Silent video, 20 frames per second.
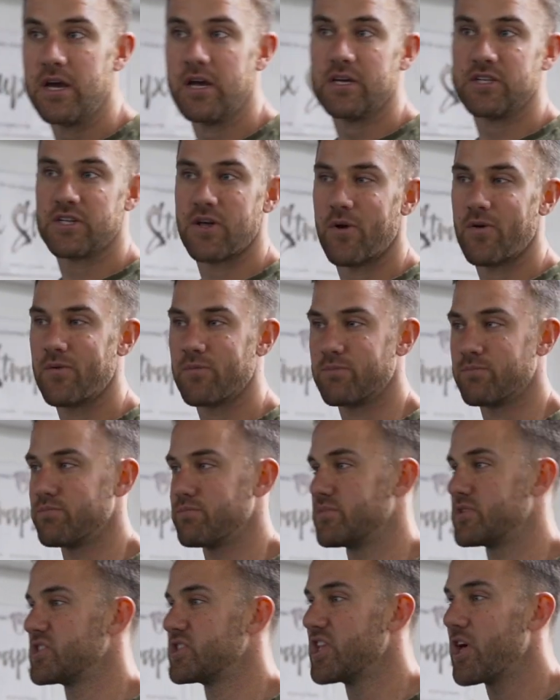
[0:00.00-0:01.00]

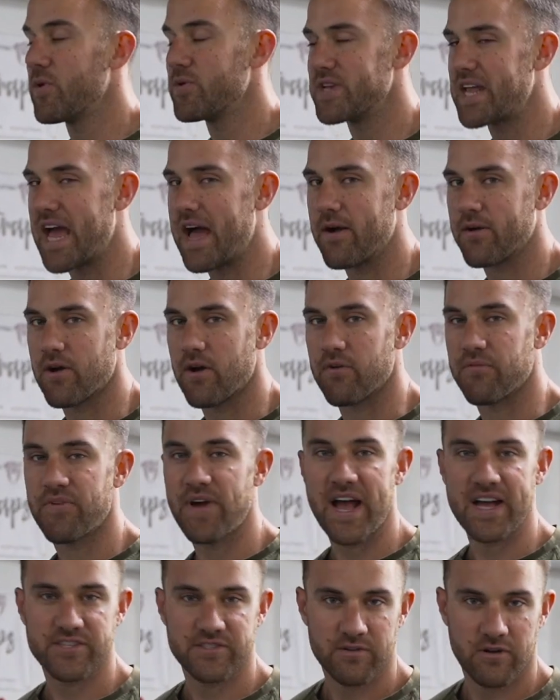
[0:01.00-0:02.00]
So slow it down, go
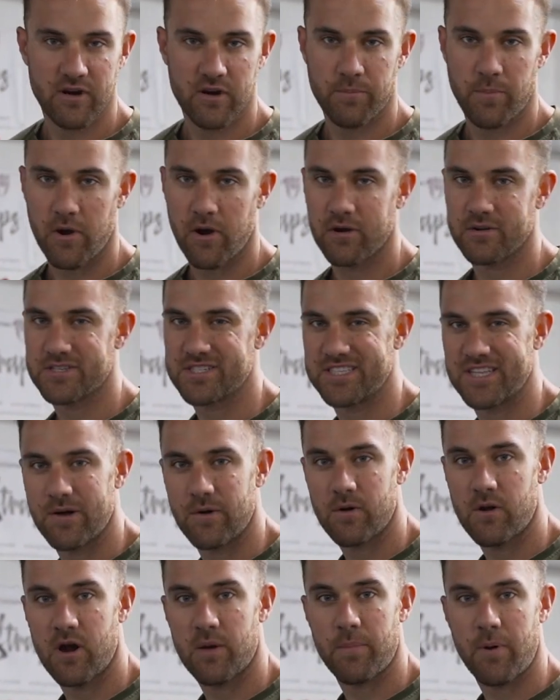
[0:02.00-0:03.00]
faster on a part,
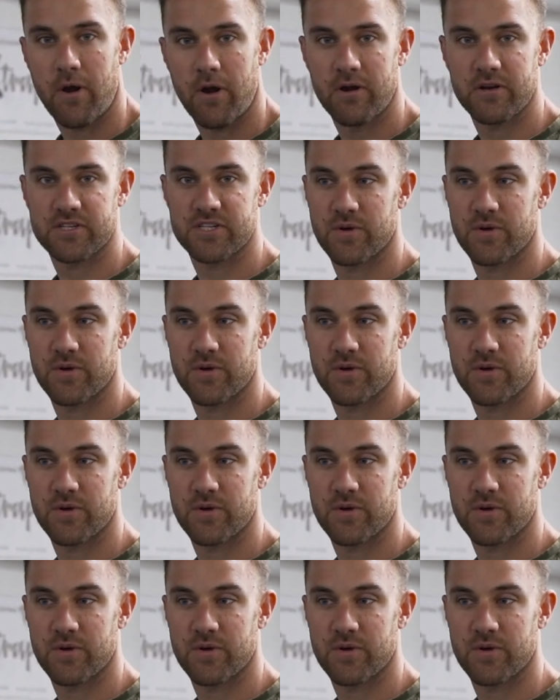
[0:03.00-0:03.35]
slower on a part.